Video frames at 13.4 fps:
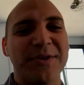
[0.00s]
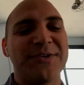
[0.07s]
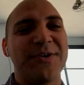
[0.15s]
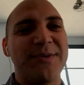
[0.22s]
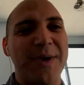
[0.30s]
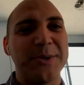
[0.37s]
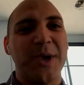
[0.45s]
you're
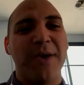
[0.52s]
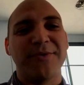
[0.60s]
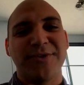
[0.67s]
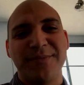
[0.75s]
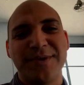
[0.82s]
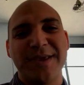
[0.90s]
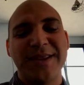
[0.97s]
concerned
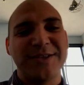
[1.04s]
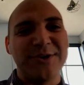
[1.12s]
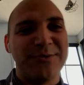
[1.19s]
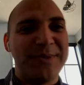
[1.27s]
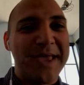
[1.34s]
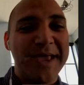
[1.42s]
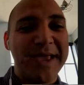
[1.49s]
about JavaScript
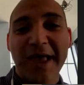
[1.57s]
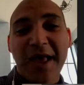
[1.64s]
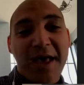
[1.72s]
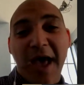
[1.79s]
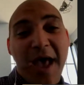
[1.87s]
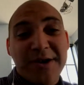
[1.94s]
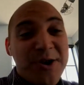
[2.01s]
getting too
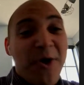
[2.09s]
big.